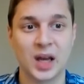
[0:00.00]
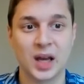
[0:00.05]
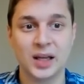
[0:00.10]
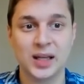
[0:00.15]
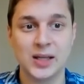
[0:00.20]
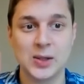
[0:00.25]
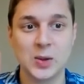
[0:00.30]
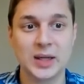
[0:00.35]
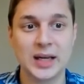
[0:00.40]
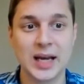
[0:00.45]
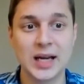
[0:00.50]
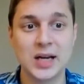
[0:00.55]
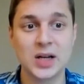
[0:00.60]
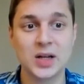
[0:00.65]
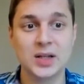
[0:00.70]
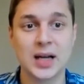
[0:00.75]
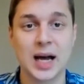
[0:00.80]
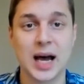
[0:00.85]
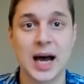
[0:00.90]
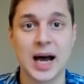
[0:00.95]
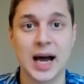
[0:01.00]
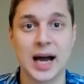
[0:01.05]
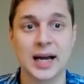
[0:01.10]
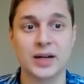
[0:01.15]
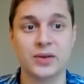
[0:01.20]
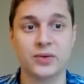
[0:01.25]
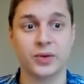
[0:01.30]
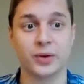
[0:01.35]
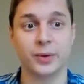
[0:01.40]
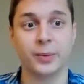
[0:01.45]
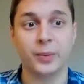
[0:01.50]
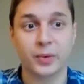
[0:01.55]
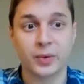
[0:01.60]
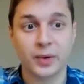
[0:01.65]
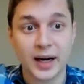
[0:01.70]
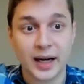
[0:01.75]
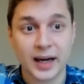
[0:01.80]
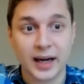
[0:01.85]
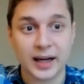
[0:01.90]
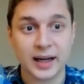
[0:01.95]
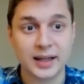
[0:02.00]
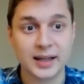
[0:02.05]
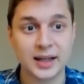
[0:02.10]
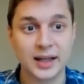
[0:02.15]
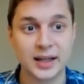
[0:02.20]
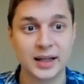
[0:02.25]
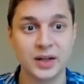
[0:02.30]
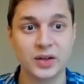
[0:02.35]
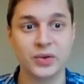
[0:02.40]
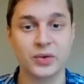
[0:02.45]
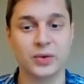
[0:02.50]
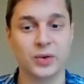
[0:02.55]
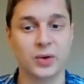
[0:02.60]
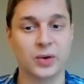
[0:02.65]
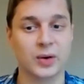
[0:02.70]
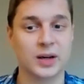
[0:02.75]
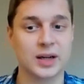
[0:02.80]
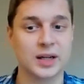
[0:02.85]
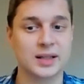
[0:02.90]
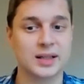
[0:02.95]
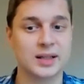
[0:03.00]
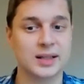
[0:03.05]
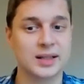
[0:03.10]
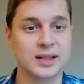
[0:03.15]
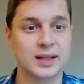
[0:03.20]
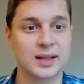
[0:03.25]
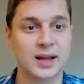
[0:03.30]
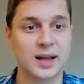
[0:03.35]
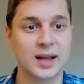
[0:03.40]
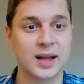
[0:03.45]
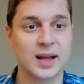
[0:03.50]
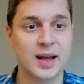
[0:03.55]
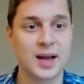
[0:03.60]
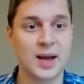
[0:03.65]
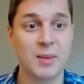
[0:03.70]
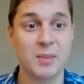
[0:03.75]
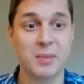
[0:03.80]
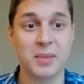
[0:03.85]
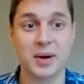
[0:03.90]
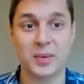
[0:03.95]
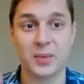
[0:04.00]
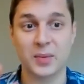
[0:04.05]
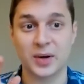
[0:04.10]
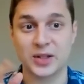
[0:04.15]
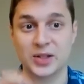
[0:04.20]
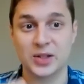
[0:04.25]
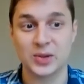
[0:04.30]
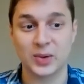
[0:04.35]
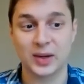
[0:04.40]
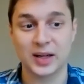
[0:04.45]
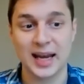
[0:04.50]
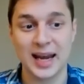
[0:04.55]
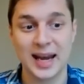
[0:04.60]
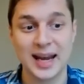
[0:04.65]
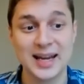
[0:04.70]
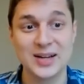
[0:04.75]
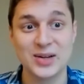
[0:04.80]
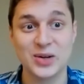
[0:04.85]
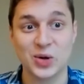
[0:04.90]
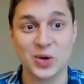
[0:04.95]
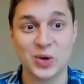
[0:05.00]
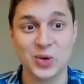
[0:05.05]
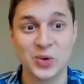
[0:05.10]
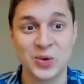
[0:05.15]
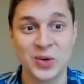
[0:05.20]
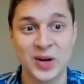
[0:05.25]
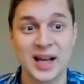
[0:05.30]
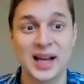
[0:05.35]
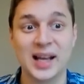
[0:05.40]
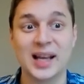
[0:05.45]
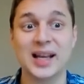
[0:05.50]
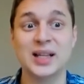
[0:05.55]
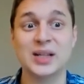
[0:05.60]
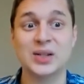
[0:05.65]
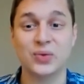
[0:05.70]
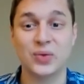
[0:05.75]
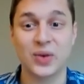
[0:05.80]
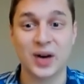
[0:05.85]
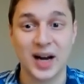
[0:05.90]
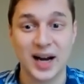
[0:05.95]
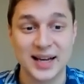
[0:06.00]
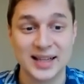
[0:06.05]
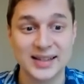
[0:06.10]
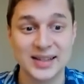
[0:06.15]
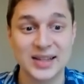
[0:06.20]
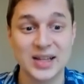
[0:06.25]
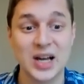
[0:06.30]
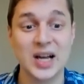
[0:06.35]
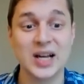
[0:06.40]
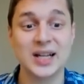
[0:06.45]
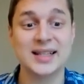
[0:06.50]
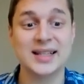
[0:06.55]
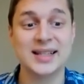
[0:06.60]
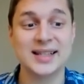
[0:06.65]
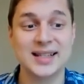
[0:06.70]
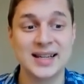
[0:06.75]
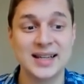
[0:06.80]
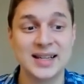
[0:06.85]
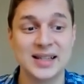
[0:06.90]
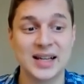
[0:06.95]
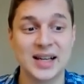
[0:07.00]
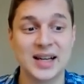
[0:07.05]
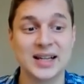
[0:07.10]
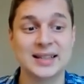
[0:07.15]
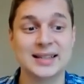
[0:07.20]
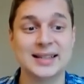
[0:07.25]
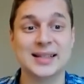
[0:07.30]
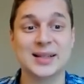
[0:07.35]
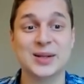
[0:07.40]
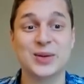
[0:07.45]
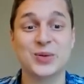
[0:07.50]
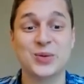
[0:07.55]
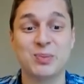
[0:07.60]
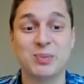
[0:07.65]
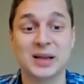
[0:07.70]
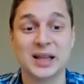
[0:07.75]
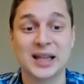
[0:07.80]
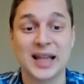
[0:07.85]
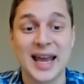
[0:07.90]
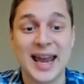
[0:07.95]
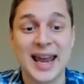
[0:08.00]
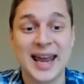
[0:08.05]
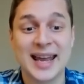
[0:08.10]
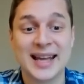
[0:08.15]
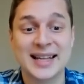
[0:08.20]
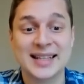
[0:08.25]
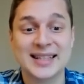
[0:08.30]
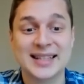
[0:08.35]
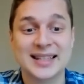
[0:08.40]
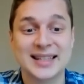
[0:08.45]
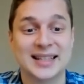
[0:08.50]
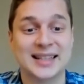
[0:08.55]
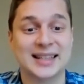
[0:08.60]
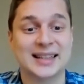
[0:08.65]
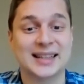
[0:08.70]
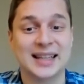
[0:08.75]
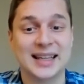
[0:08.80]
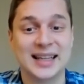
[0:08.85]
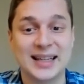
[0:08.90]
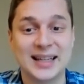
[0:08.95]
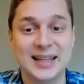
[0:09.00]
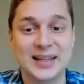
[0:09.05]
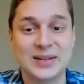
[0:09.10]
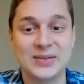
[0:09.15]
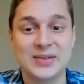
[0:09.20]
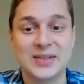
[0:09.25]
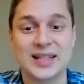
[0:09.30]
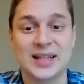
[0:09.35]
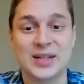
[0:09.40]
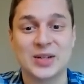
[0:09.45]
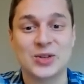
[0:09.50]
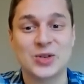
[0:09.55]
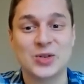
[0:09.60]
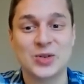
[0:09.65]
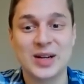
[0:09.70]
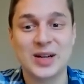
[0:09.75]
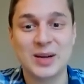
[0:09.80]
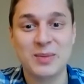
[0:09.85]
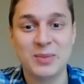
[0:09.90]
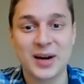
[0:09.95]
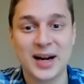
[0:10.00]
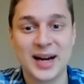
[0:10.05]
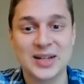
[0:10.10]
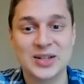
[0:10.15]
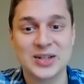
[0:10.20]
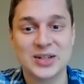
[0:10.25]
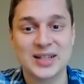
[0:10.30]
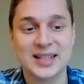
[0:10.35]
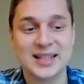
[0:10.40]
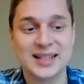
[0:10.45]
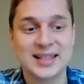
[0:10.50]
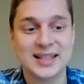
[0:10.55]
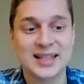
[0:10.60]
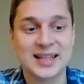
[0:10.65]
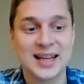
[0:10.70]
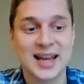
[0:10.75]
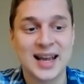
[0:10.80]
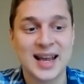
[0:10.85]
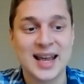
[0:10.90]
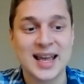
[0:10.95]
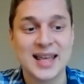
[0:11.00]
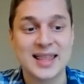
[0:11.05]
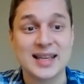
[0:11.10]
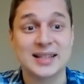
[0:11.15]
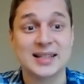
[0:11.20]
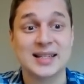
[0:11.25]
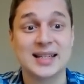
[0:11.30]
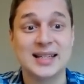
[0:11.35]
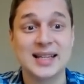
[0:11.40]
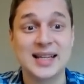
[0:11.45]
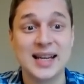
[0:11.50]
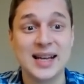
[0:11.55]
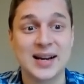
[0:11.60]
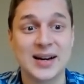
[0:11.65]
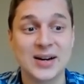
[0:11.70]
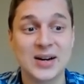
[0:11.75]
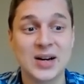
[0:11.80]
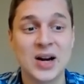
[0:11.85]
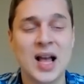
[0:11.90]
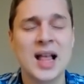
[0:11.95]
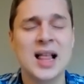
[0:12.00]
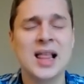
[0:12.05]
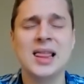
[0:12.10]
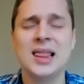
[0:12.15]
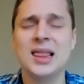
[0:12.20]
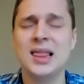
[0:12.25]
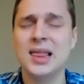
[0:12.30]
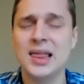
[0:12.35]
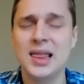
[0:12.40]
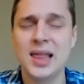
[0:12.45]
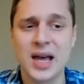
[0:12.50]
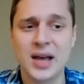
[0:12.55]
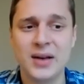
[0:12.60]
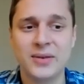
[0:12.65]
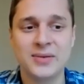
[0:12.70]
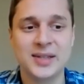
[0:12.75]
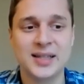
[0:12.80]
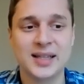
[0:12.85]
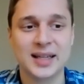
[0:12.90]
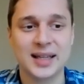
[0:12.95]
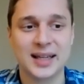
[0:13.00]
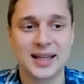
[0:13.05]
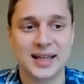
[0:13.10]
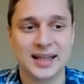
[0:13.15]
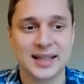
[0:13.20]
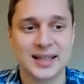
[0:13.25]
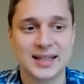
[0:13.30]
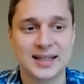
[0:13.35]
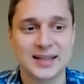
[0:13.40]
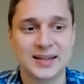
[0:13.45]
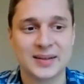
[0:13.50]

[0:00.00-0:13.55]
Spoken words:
You cannot hide from rain in a forest. But what you can do is find lots and lots of plants and leaves and tree branches that deer love to eat.